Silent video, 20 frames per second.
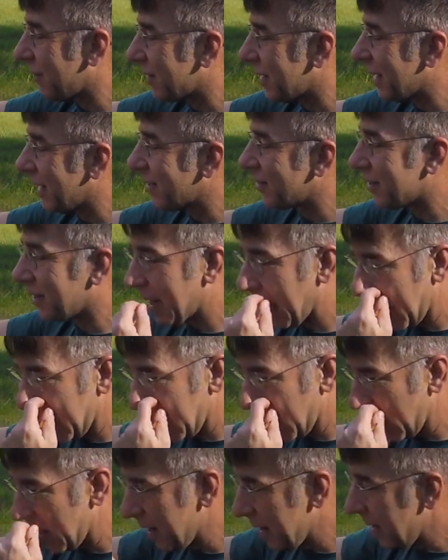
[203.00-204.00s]
to get you that,
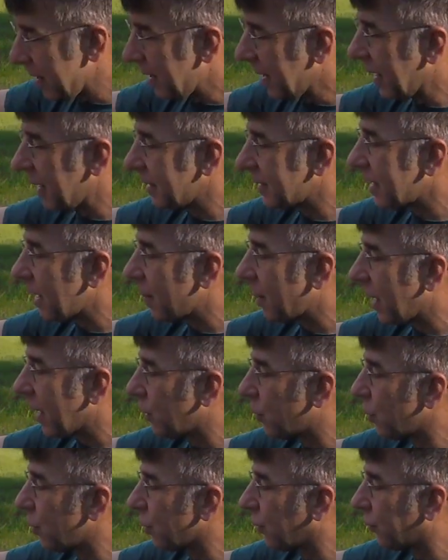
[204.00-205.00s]
and it is on my
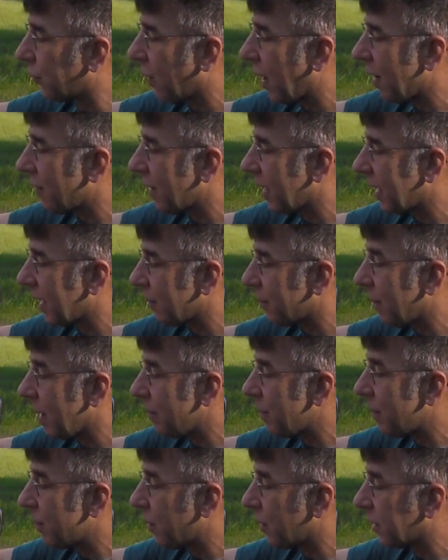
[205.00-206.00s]
Google Drive. I can
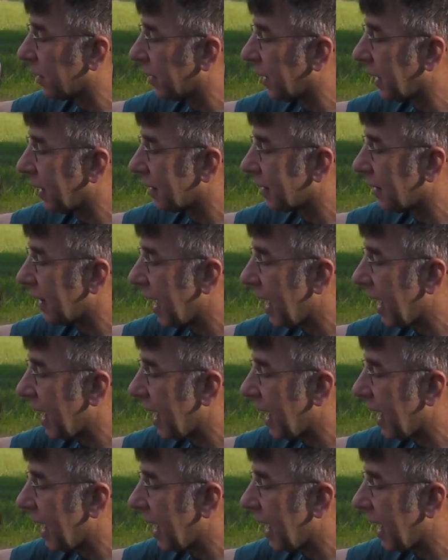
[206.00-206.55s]
maybe put a link to that.